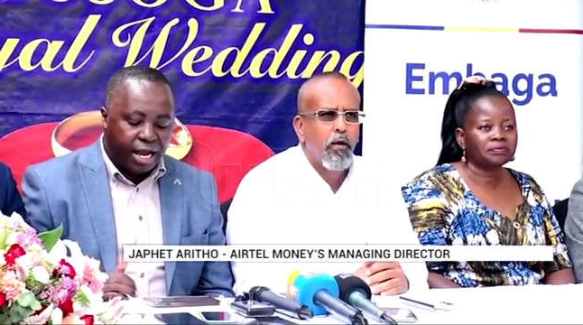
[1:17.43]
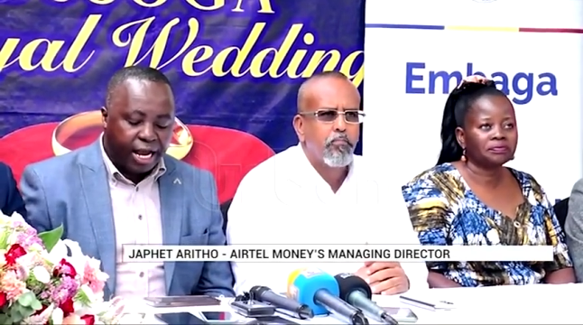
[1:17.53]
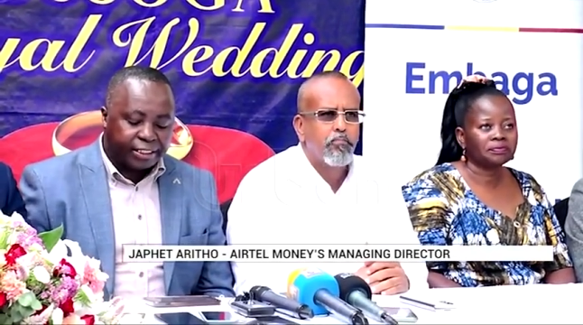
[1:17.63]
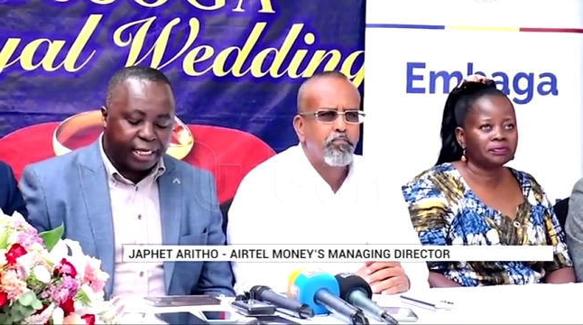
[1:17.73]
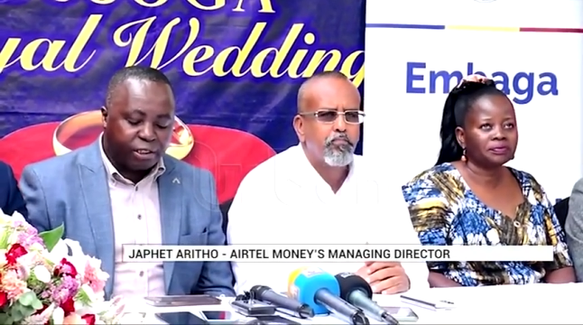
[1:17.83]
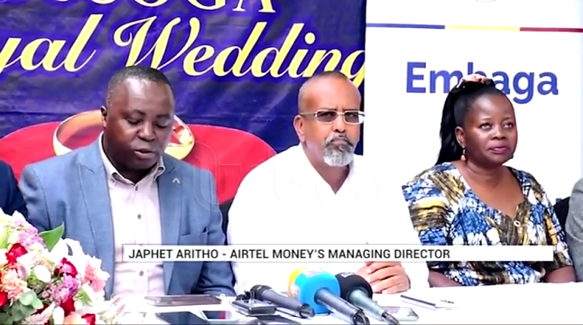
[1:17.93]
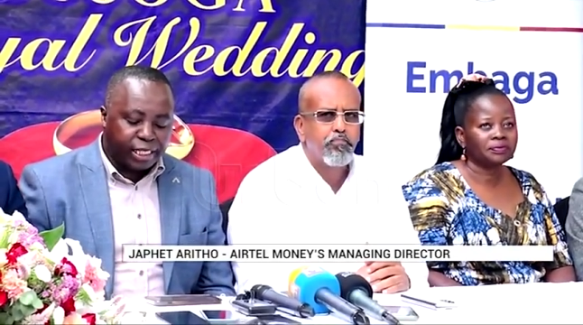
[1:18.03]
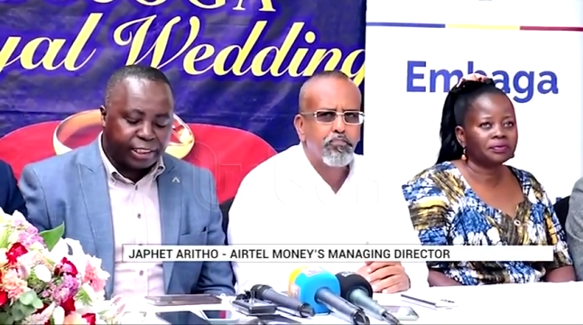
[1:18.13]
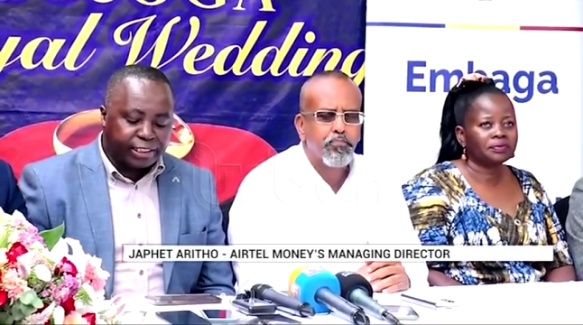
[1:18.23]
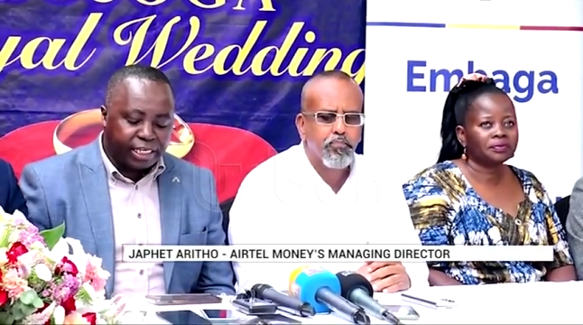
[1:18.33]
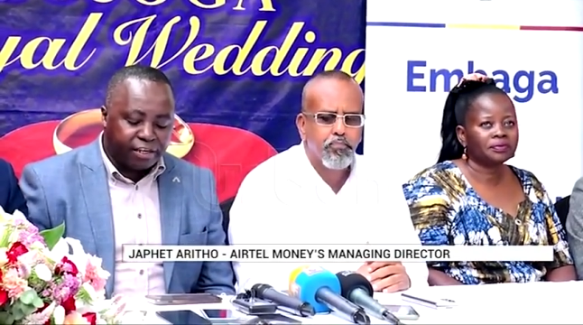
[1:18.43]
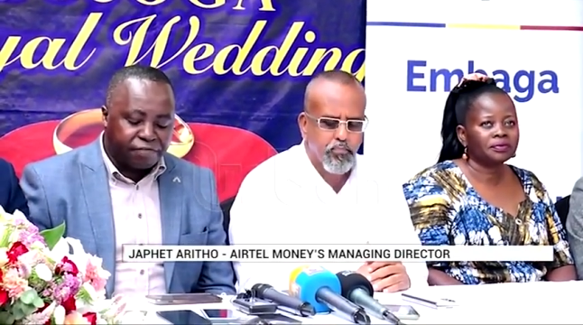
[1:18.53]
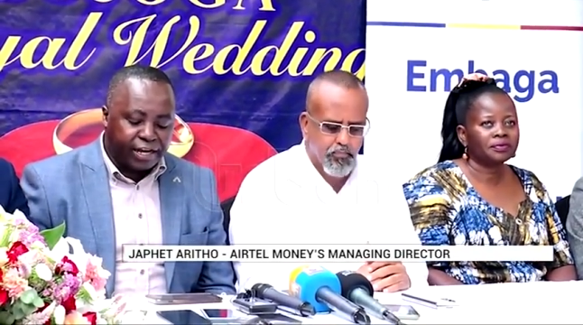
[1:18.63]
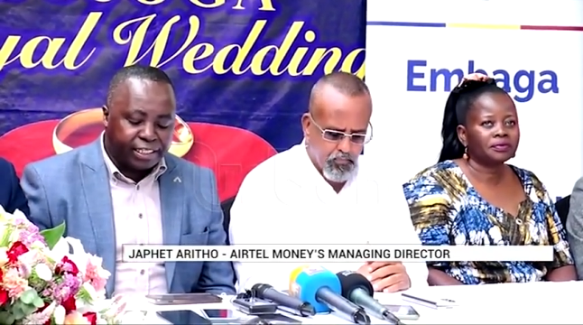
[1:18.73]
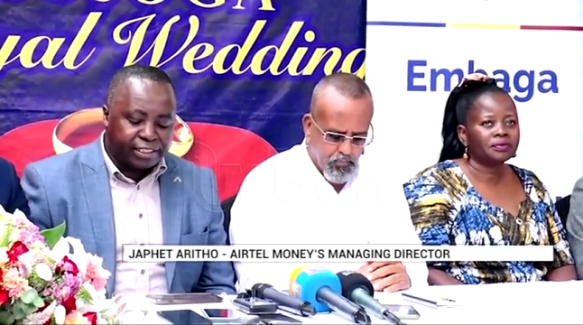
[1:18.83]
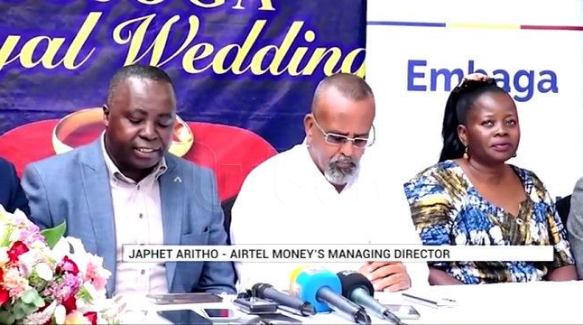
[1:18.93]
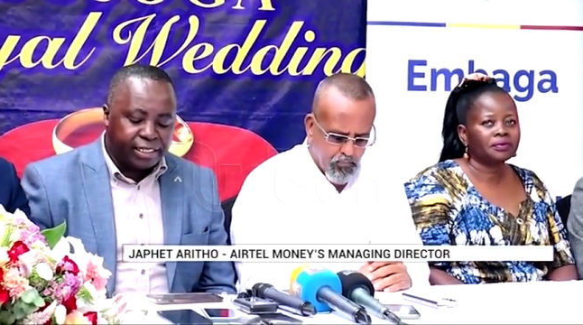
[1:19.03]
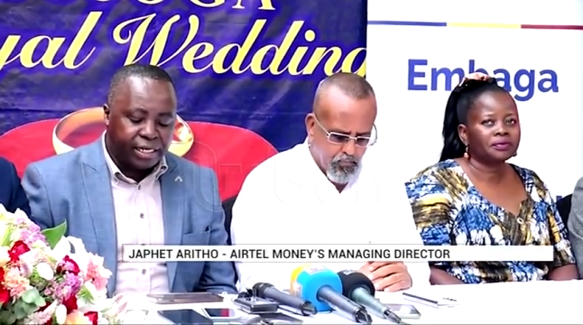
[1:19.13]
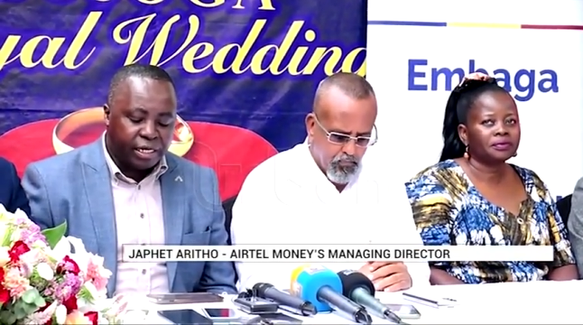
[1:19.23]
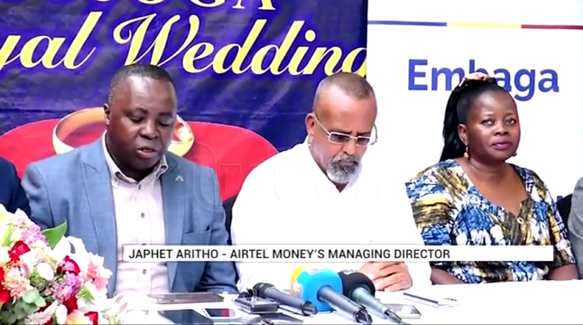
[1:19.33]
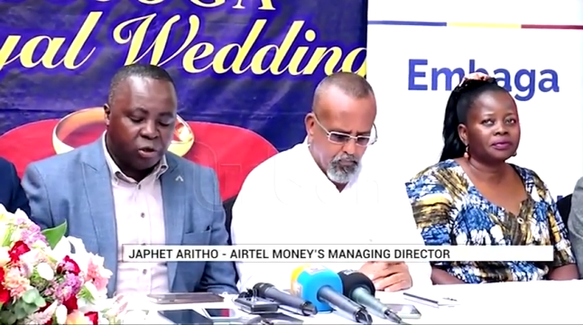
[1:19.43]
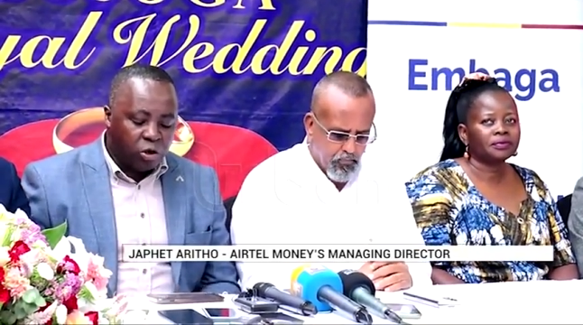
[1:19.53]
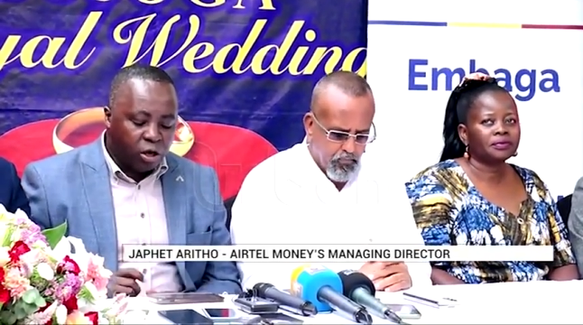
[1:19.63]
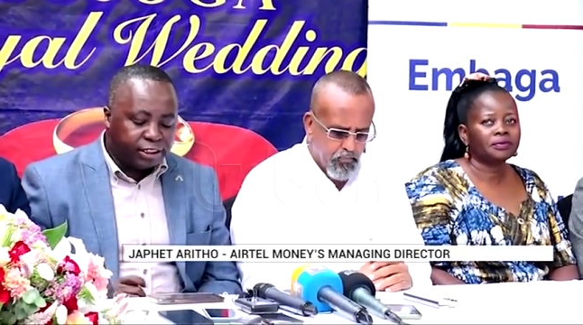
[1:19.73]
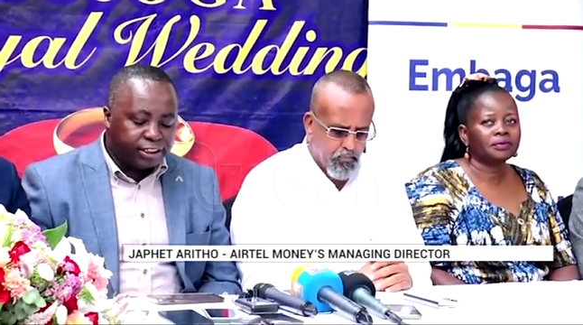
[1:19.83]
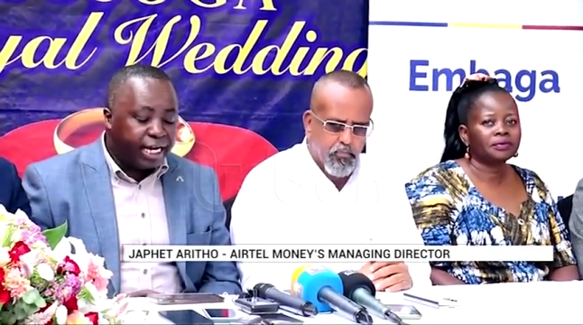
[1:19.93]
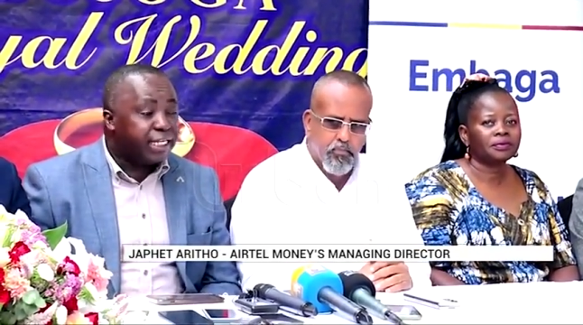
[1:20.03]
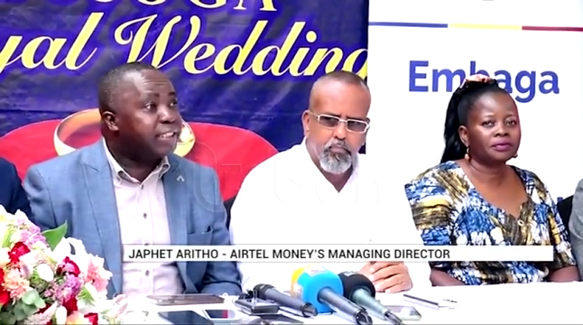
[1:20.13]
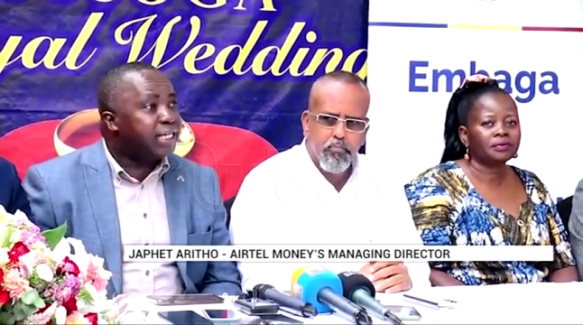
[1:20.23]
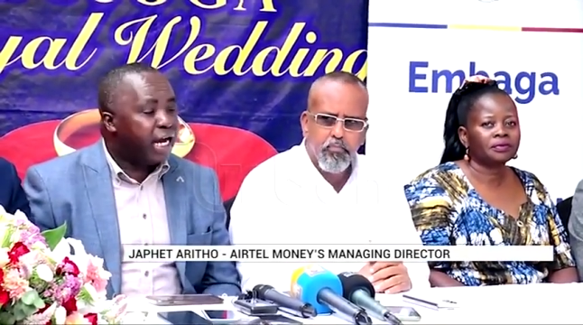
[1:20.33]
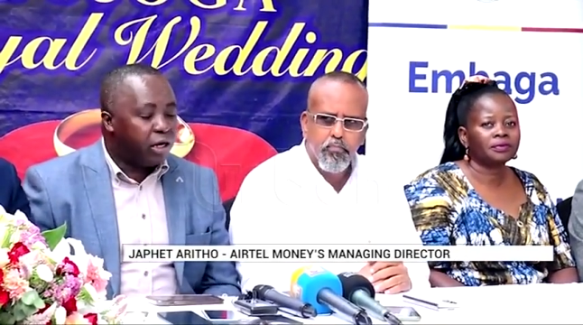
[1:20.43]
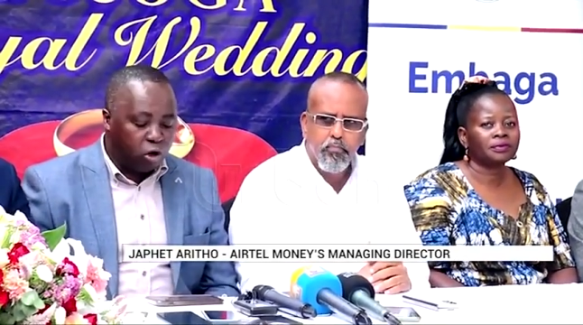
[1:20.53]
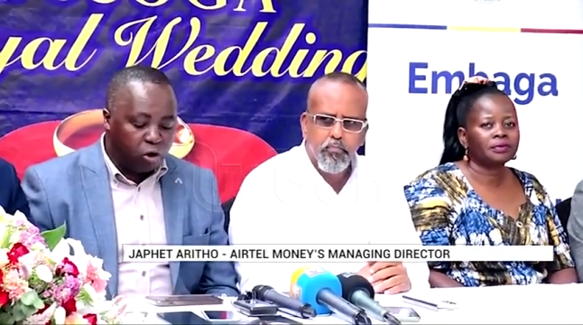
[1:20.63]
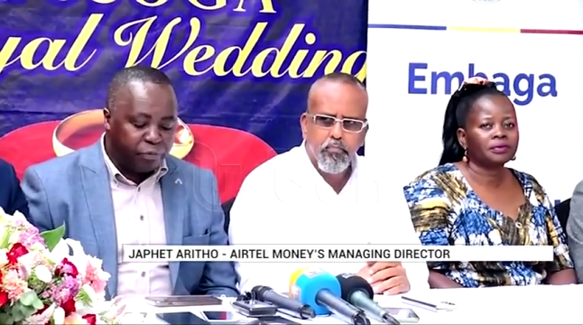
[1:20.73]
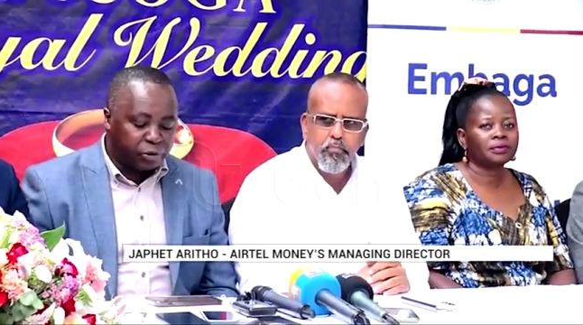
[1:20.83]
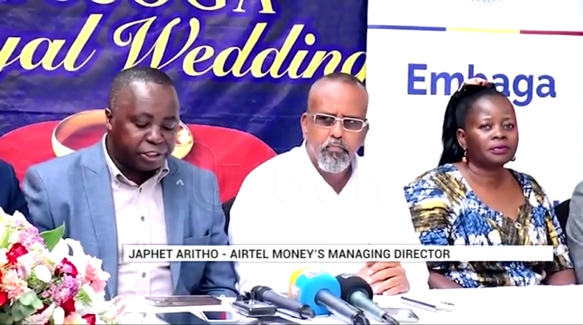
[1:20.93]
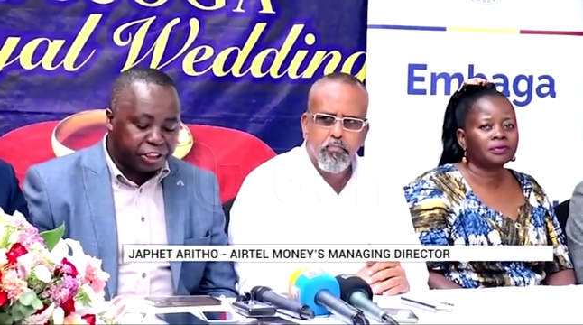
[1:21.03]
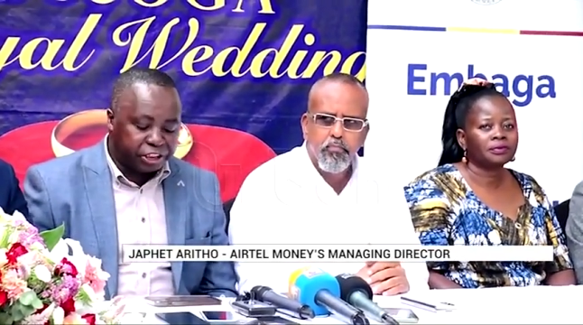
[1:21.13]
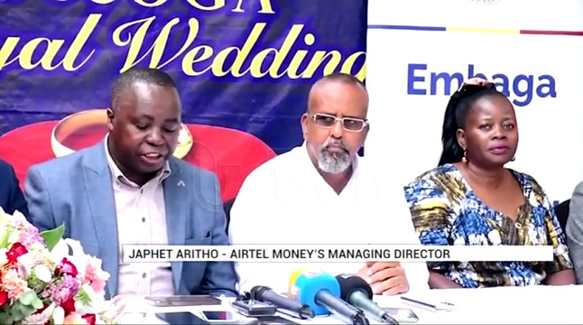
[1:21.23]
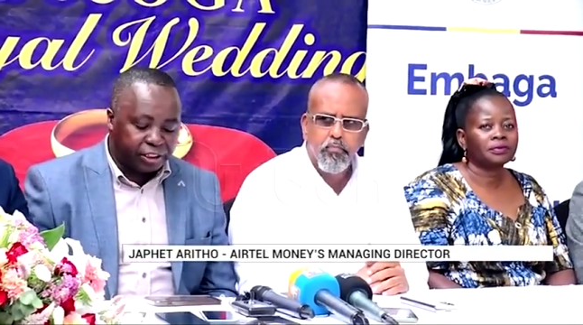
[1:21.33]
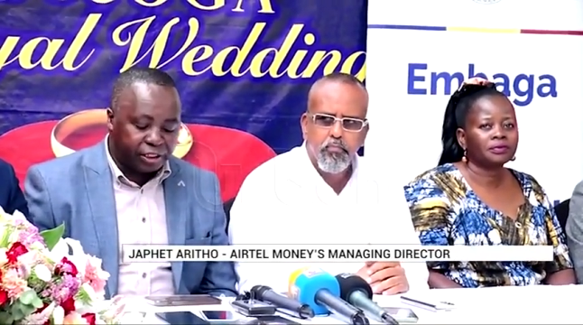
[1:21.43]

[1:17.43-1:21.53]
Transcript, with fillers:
Speaker 1: a title that signifies not just a loyal position